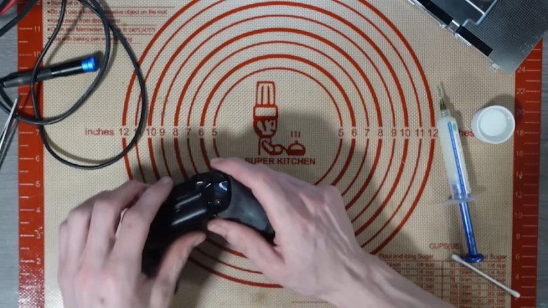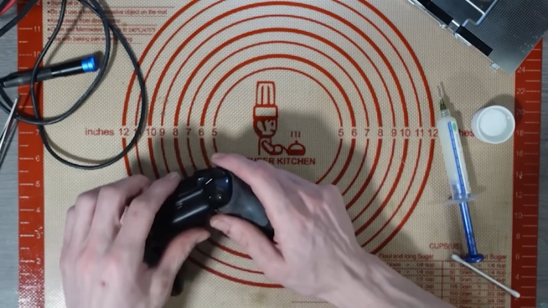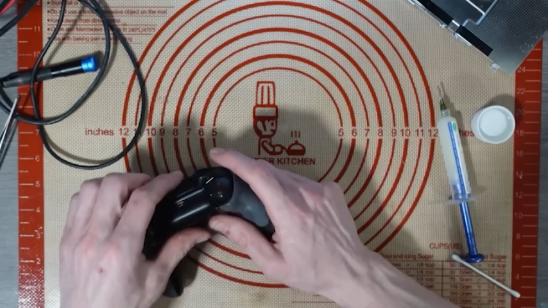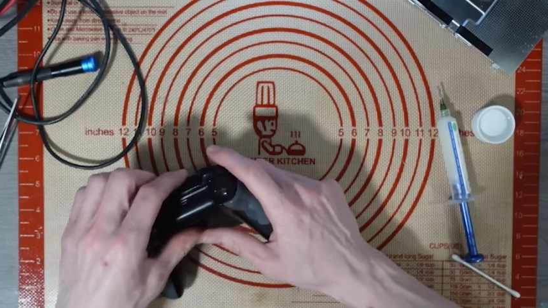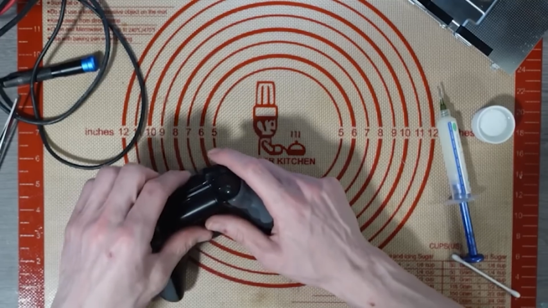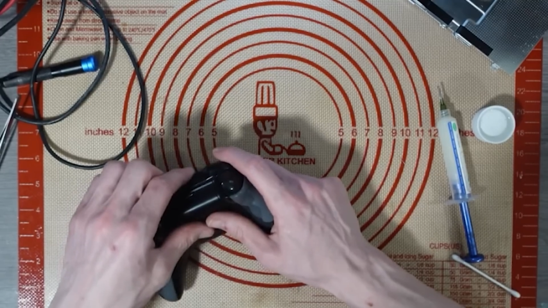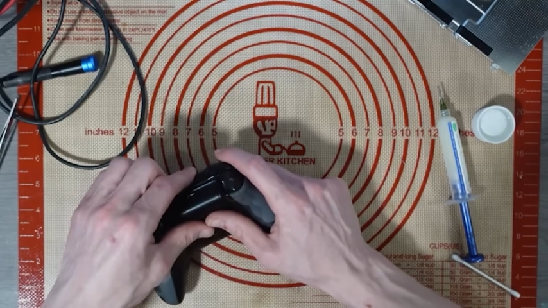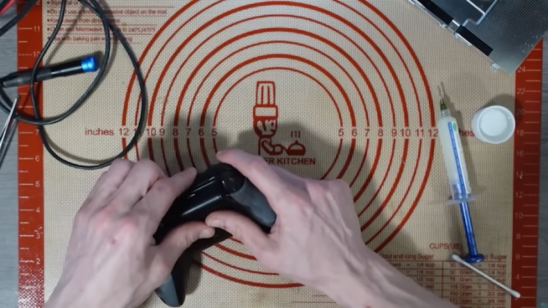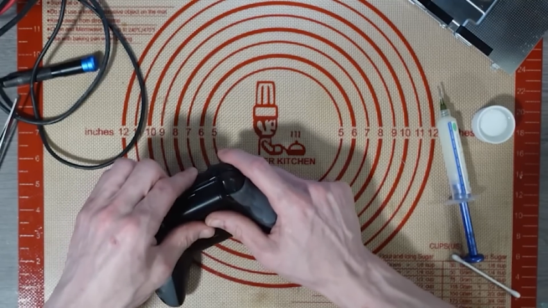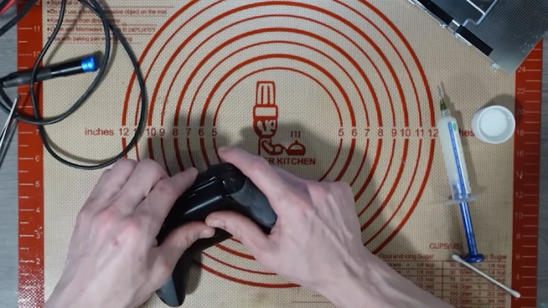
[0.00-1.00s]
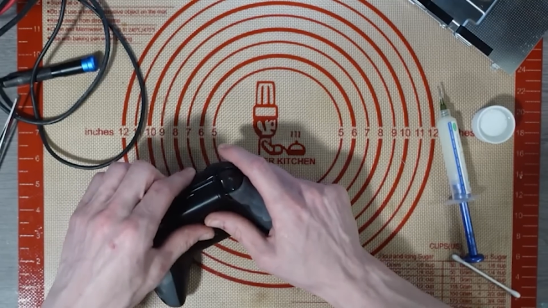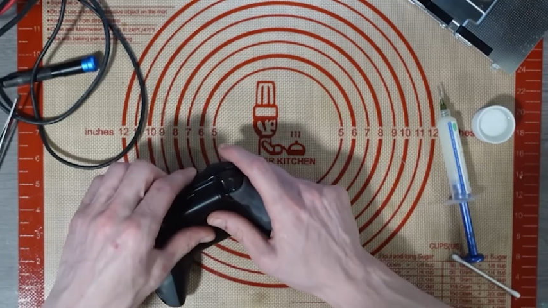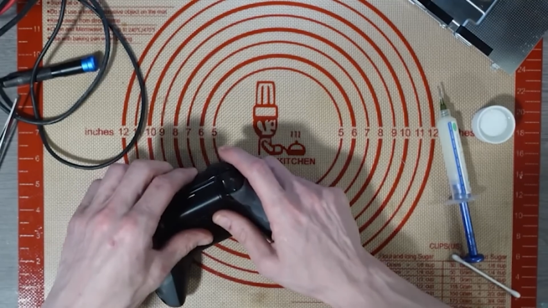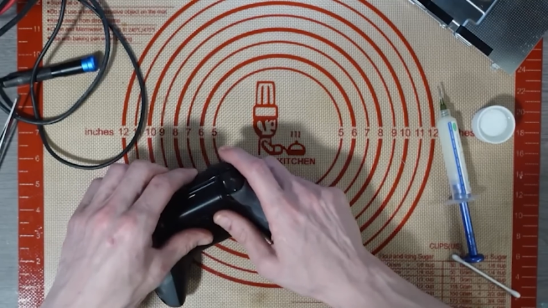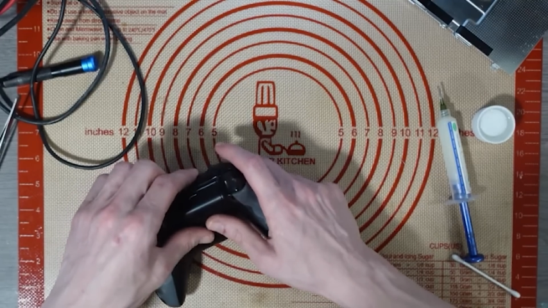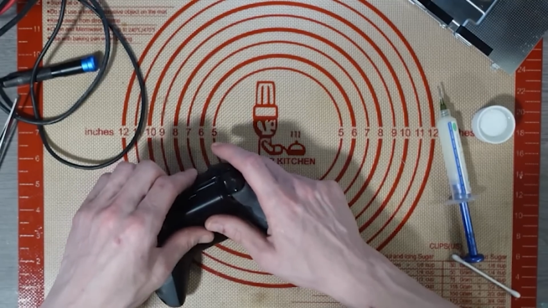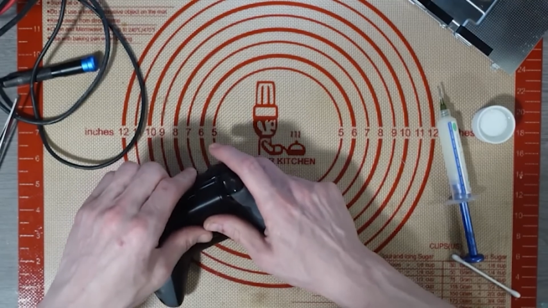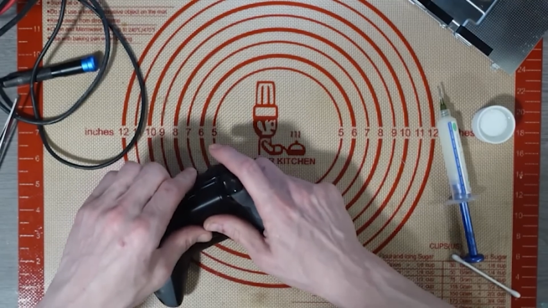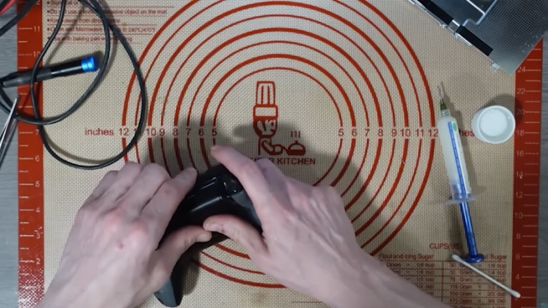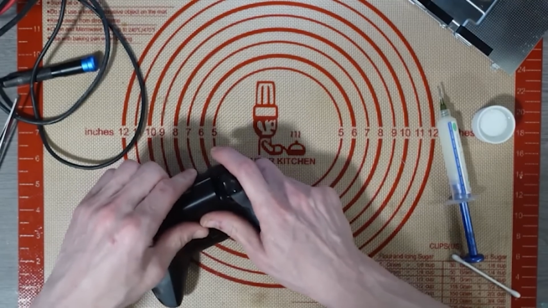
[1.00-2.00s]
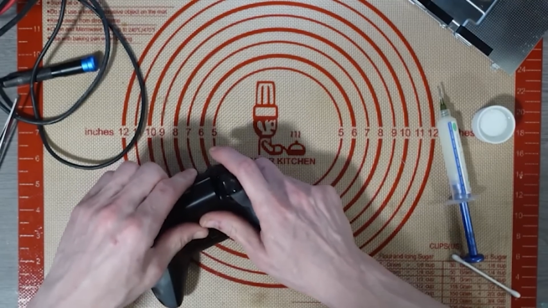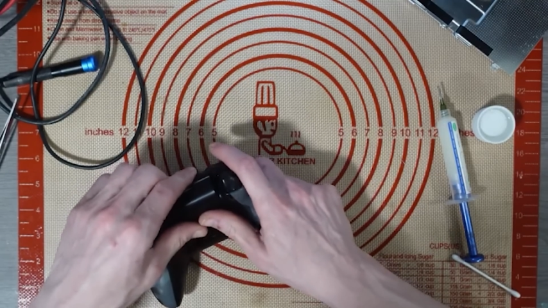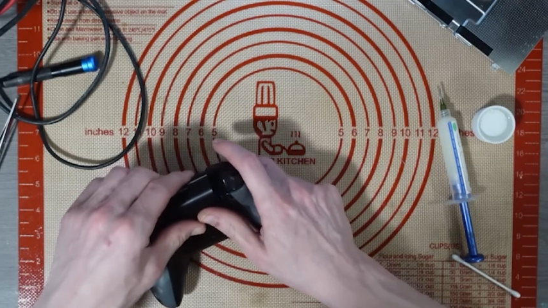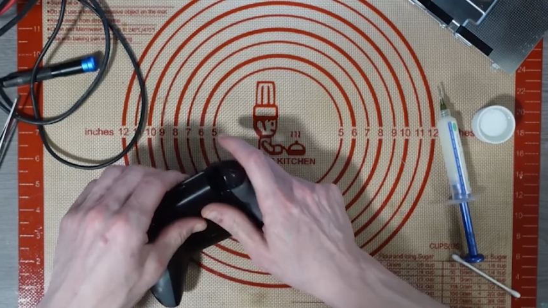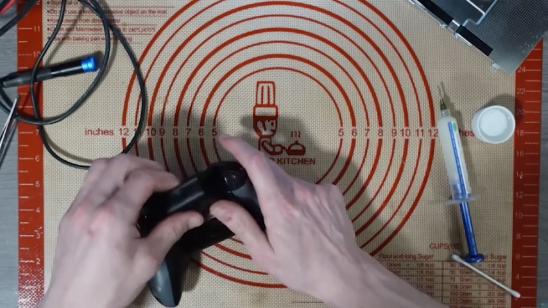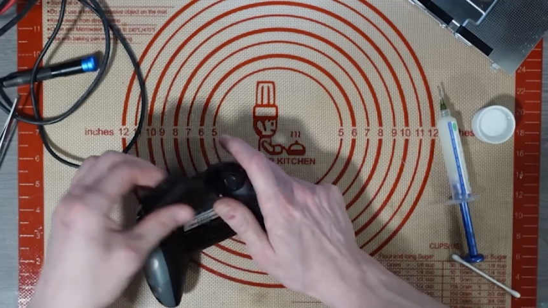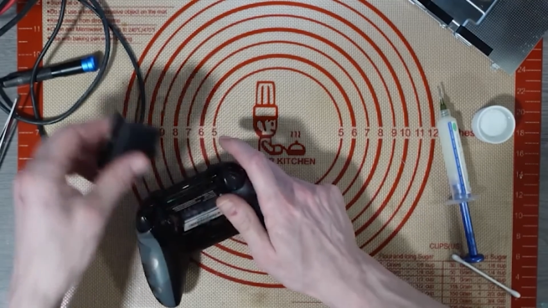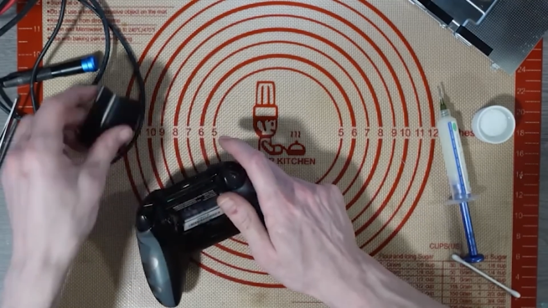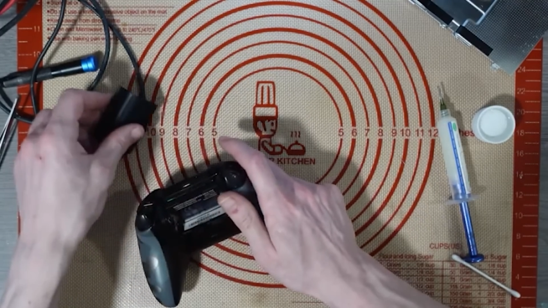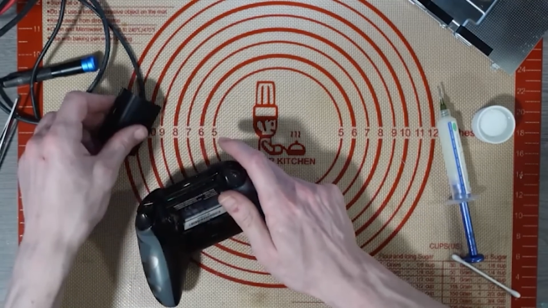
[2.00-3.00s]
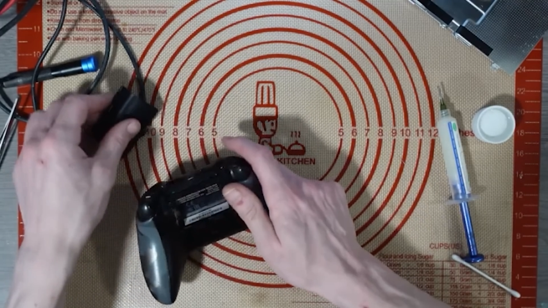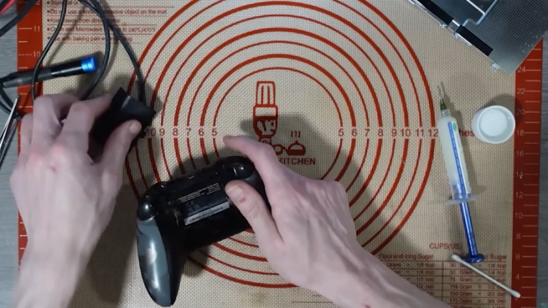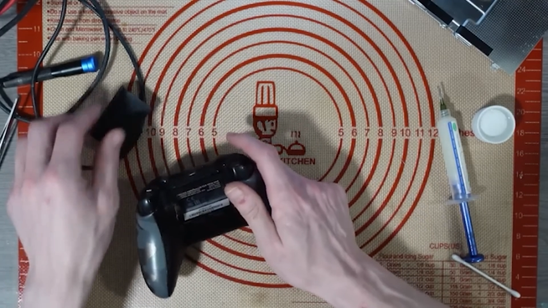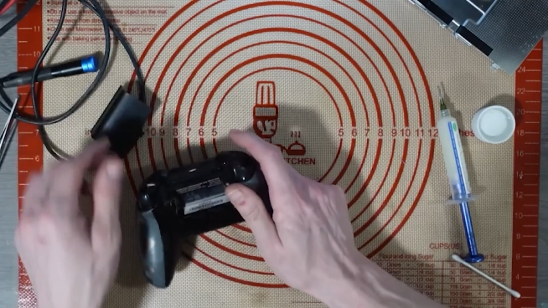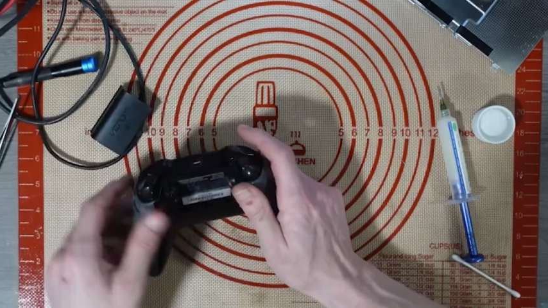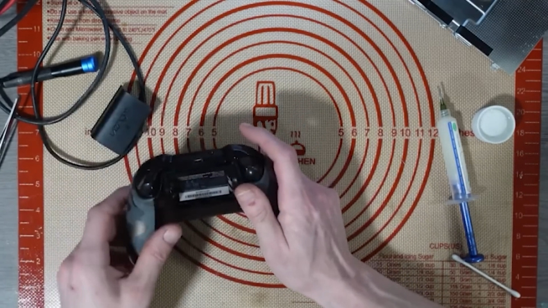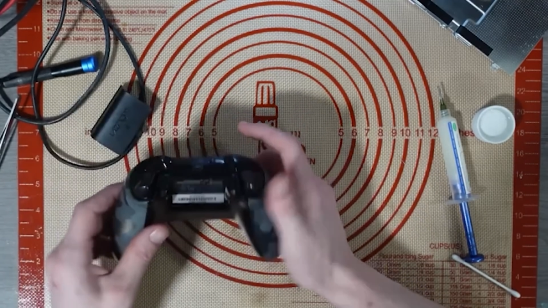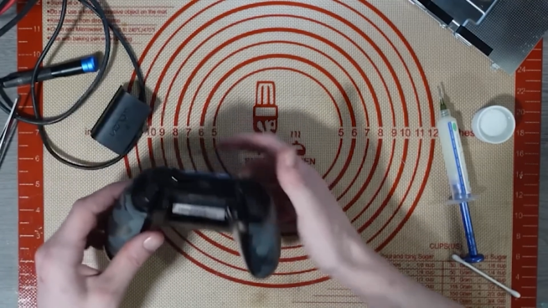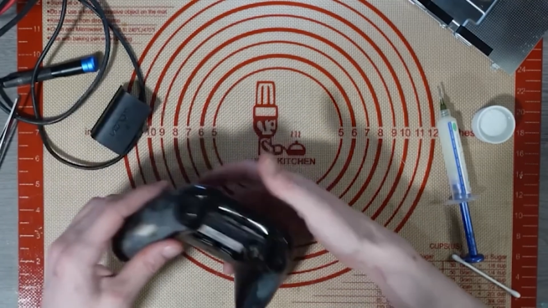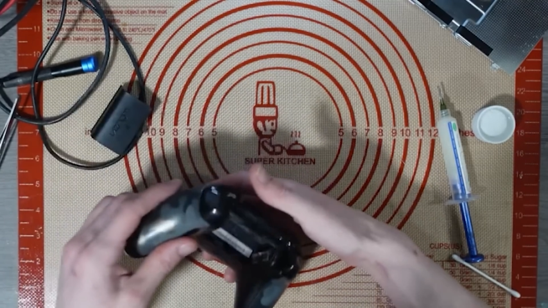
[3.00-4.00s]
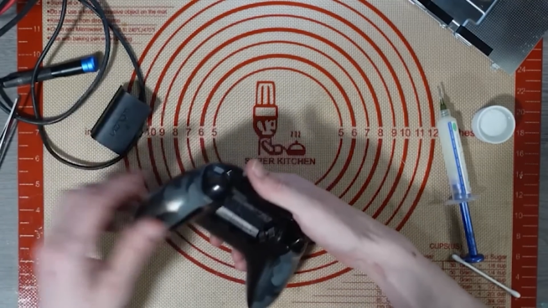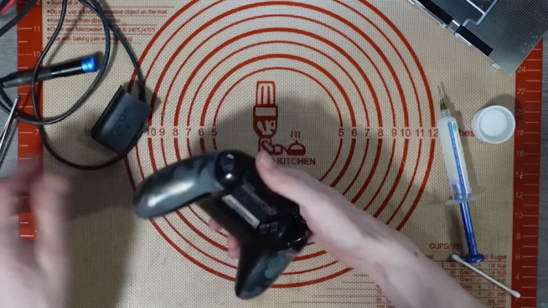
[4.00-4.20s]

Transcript: No face is visible, so there are no lips to read.